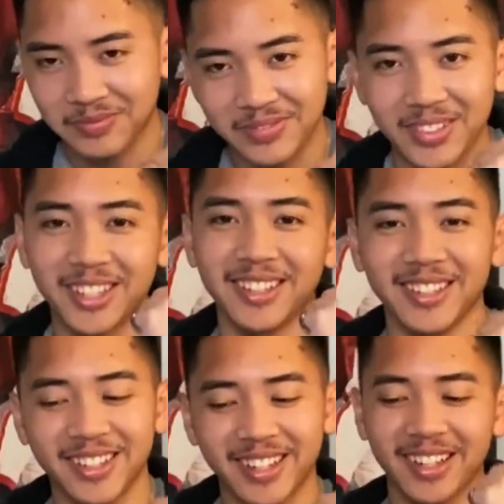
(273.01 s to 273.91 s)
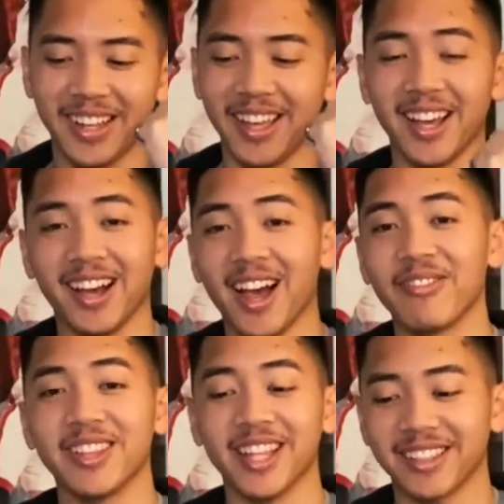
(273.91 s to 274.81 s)
my team. Hey, hey I
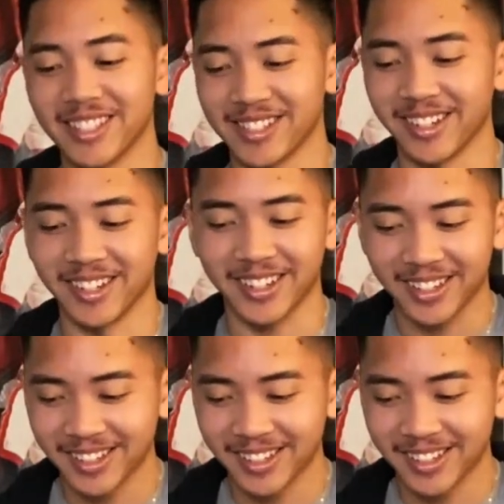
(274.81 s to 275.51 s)
really like this song.